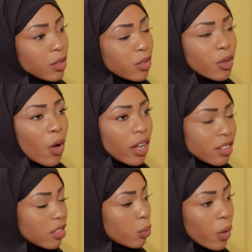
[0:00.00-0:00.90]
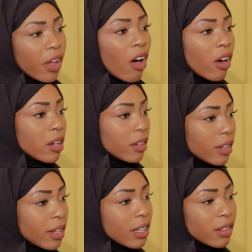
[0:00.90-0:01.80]
So I just work hard
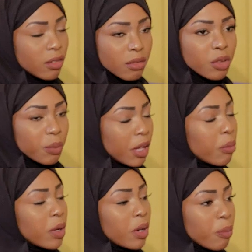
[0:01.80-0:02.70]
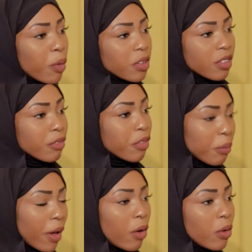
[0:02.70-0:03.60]
and to be a better person for
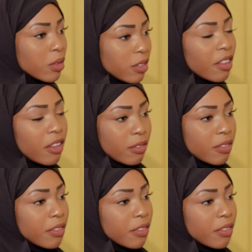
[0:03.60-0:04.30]
my own self.